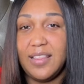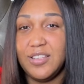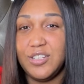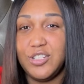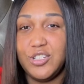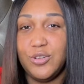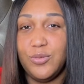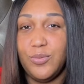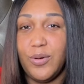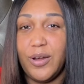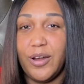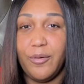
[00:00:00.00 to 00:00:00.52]
that
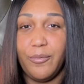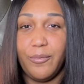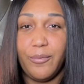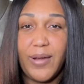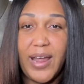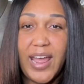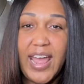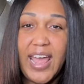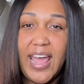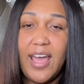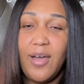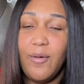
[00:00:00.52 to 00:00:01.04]
you wear
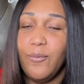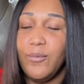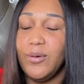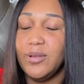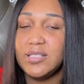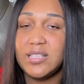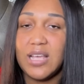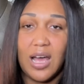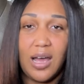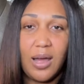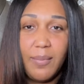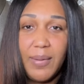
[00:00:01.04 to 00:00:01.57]
red. We'll
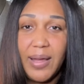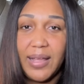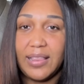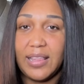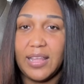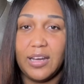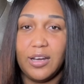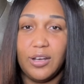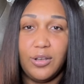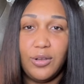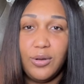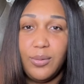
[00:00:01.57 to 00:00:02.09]
talk about
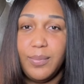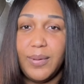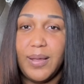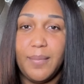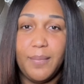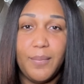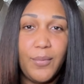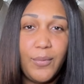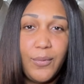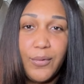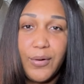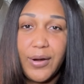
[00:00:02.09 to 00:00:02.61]
that a little bit
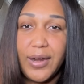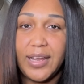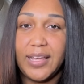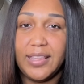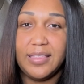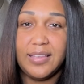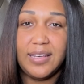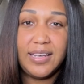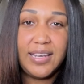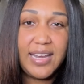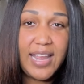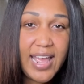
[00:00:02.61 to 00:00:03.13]
more in
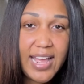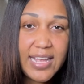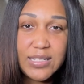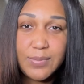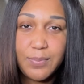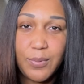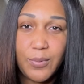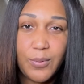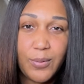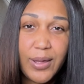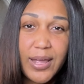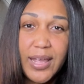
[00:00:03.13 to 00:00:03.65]
the next
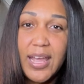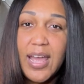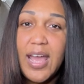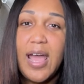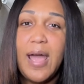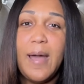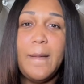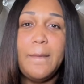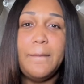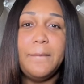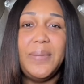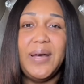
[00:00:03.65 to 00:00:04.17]
point.
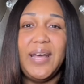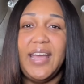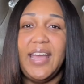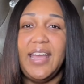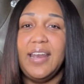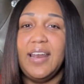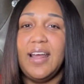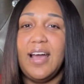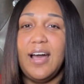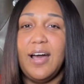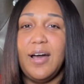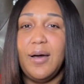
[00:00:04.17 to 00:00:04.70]

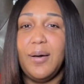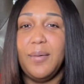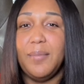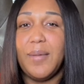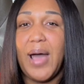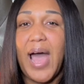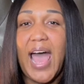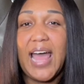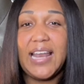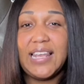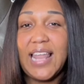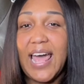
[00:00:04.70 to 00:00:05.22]
But
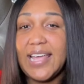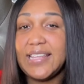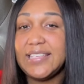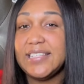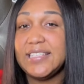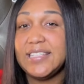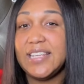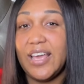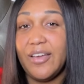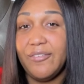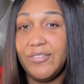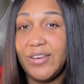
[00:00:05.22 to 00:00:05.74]
I'd like to
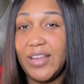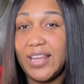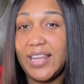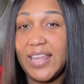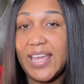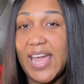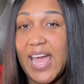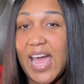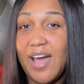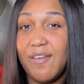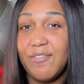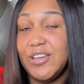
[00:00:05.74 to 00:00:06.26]
definitely
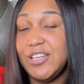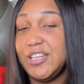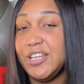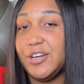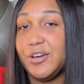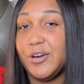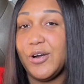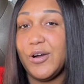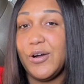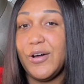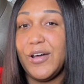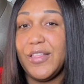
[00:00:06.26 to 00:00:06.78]
have a
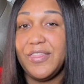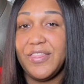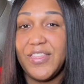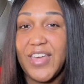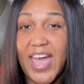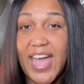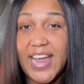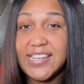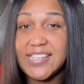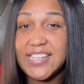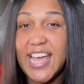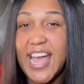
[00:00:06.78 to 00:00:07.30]
dinner on
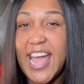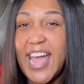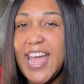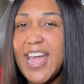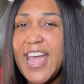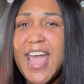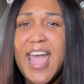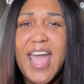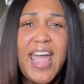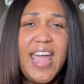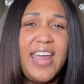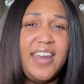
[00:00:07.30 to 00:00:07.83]
that day.
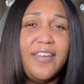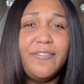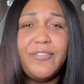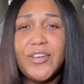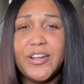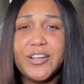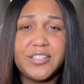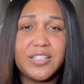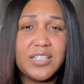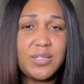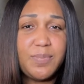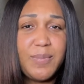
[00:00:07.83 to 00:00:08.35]
And if
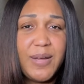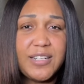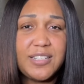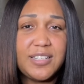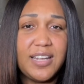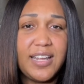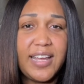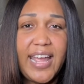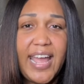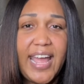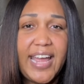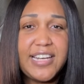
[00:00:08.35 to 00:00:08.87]
there's a
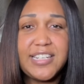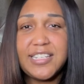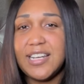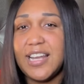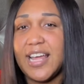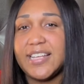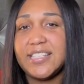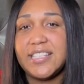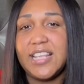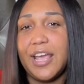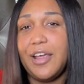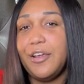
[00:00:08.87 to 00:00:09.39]
special occasion,
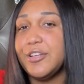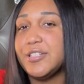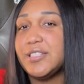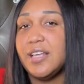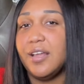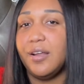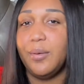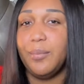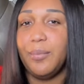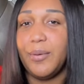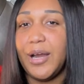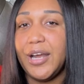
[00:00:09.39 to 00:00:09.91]
like say you're
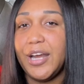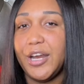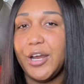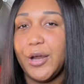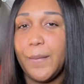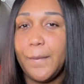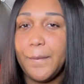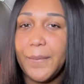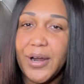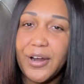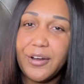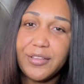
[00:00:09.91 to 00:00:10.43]
celebrating your
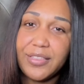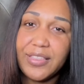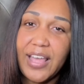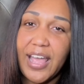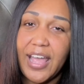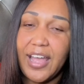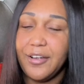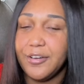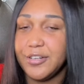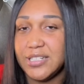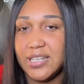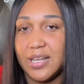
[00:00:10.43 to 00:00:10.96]

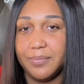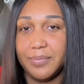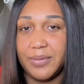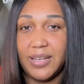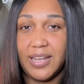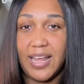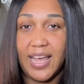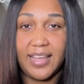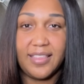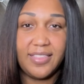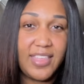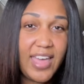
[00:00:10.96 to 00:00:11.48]
birthday or something
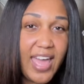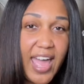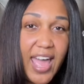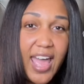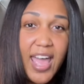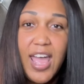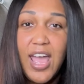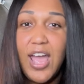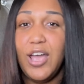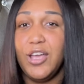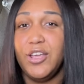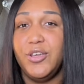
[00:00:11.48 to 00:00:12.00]
like
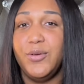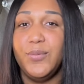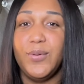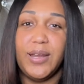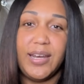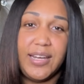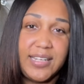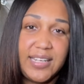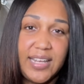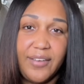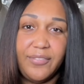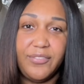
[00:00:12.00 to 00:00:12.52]
that, you
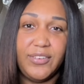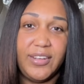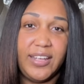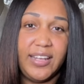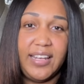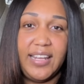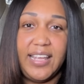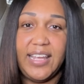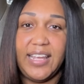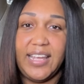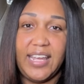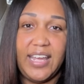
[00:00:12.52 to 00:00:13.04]
want to
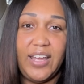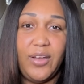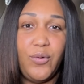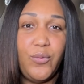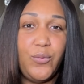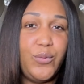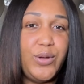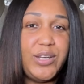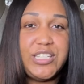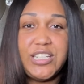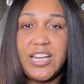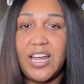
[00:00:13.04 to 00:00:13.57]
definitely get
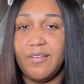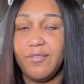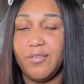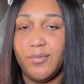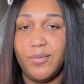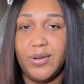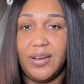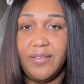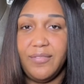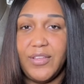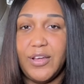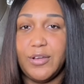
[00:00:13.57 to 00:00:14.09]
whichever
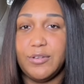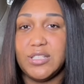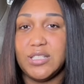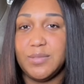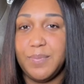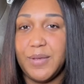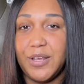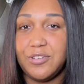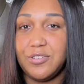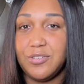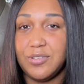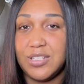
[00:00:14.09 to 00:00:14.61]
one of those
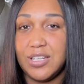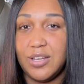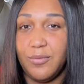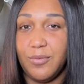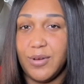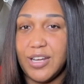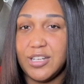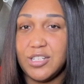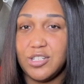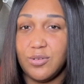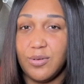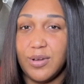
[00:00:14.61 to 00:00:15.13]
specialty
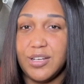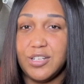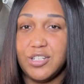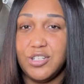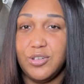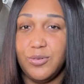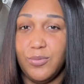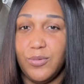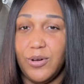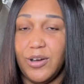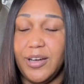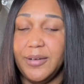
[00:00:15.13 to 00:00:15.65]
restaurants
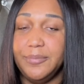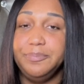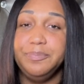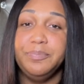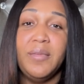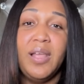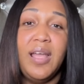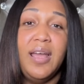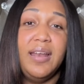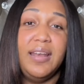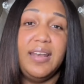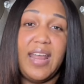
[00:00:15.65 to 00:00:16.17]
you want.
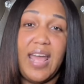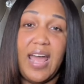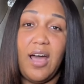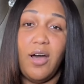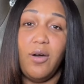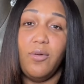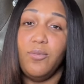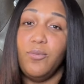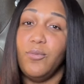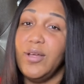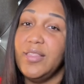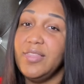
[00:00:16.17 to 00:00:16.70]
Now,
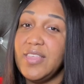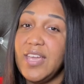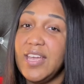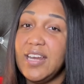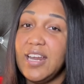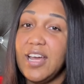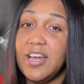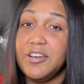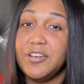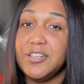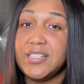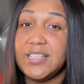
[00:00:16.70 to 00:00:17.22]
one thing
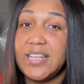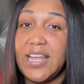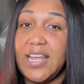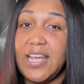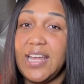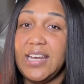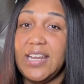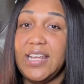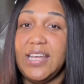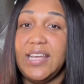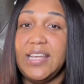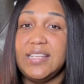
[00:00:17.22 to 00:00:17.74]
to
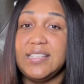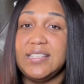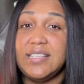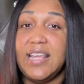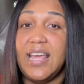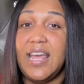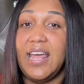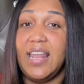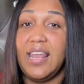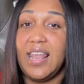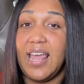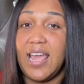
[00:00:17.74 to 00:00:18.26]
understand is
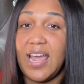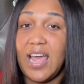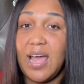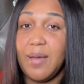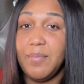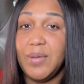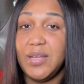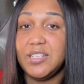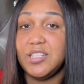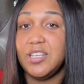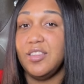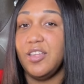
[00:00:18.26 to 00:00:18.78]
that, like I
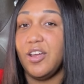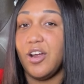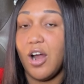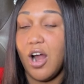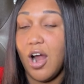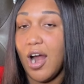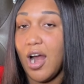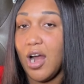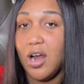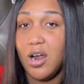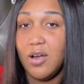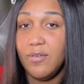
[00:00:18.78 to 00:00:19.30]
mentioned, there
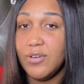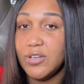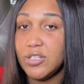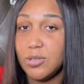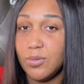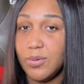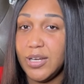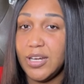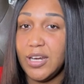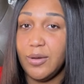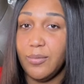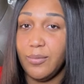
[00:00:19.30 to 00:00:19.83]
are over
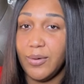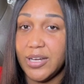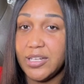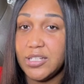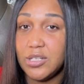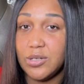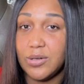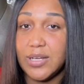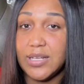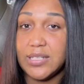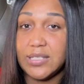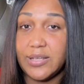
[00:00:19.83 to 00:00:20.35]
20
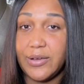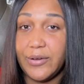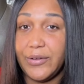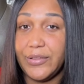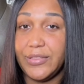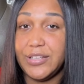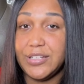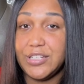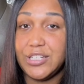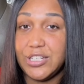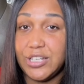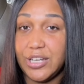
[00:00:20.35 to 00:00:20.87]
restaurants on
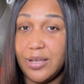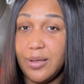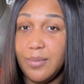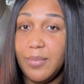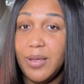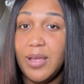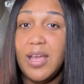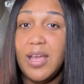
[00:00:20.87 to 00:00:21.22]
the ship,